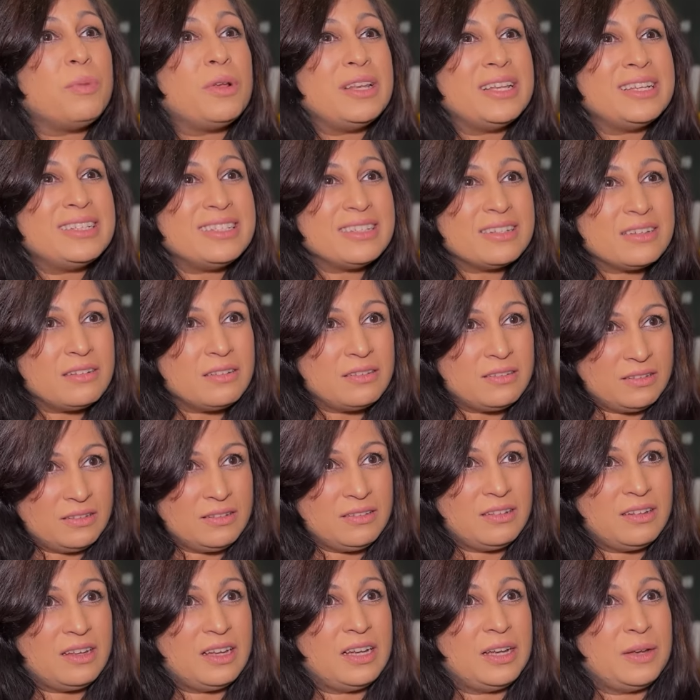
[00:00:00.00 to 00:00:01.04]
political
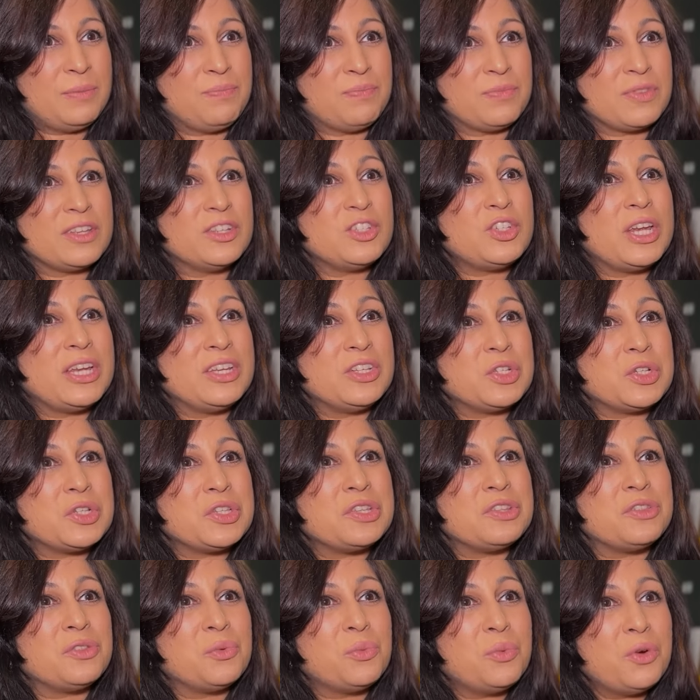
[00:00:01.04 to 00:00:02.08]

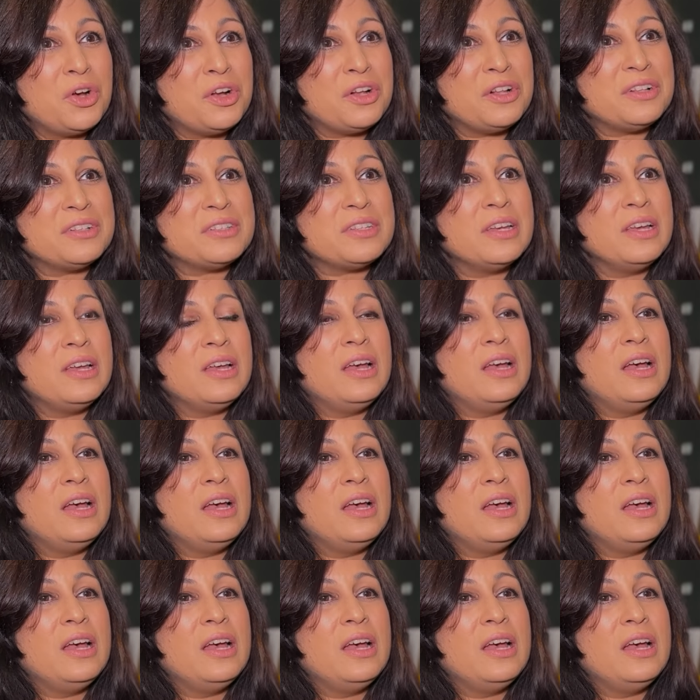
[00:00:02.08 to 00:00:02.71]
changes in the world,